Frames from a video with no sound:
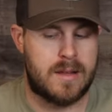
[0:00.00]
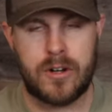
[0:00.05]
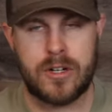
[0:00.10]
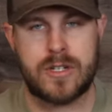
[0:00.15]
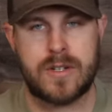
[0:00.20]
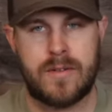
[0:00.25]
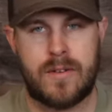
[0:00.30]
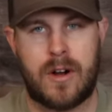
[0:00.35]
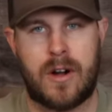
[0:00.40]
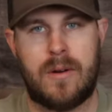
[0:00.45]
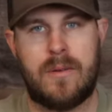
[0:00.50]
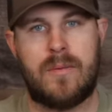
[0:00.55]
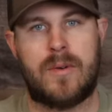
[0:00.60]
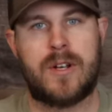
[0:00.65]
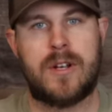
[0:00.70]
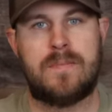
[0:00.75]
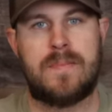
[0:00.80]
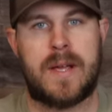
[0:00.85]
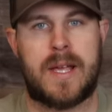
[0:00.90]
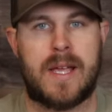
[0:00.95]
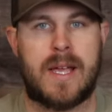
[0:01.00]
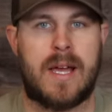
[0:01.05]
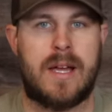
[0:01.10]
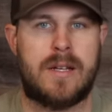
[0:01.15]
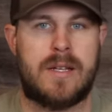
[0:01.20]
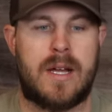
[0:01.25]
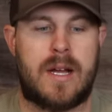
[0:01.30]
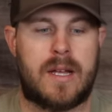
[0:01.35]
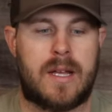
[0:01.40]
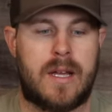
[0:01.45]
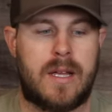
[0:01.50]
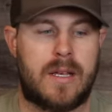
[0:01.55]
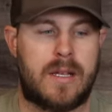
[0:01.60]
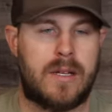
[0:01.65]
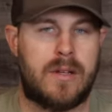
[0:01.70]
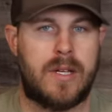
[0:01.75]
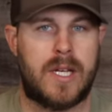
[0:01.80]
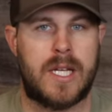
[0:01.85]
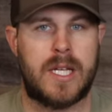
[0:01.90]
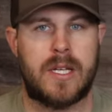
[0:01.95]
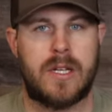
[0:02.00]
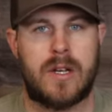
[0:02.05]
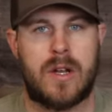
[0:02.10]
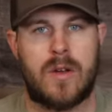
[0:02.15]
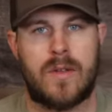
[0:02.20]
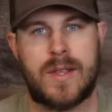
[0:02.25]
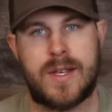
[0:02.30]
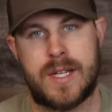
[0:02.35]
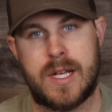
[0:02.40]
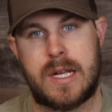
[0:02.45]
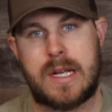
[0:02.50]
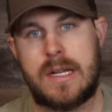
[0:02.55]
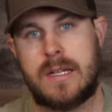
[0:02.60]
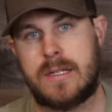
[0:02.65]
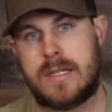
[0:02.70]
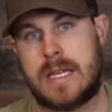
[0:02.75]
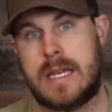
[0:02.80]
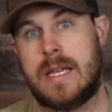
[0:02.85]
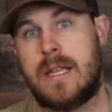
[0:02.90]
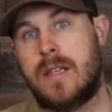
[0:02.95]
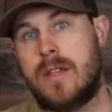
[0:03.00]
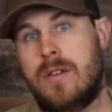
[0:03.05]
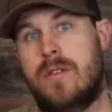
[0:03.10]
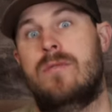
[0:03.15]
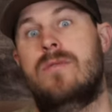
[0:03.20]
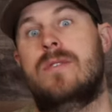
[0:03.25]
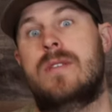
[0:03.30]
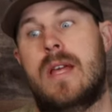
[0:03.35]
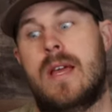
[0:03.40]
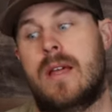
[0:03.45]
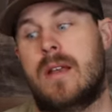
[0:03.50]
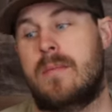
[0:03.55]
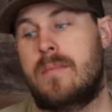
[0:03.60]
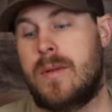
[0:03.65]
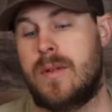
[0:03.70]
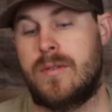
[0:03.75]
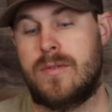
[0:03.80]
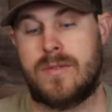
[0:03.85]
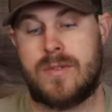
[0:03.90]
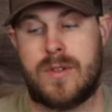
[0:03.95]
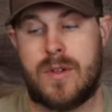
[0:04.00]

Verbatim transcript: First of all, when you're picking out a duck gun, you need to know that duck guns get used and abused.